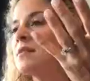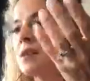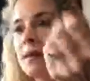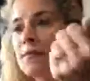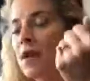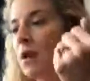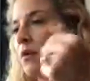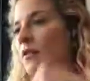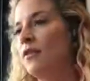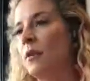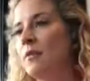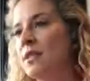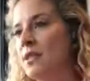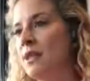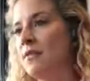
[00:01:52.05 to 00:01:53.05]
Same thing with
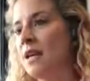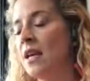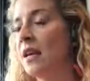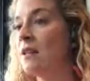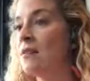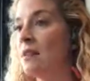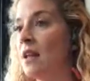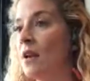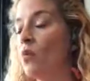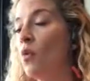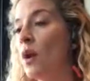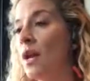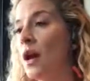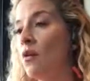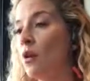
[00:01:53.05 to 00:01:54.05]
film and TV. Is it a
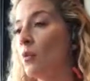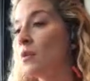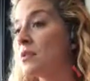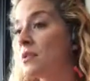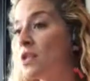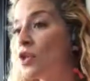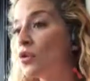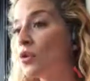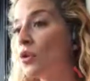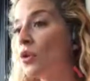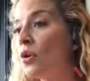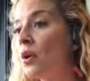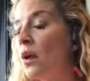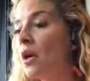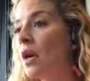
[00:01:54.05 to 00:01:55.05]
1-hour
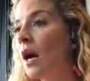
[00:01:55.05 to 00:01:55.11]
procedural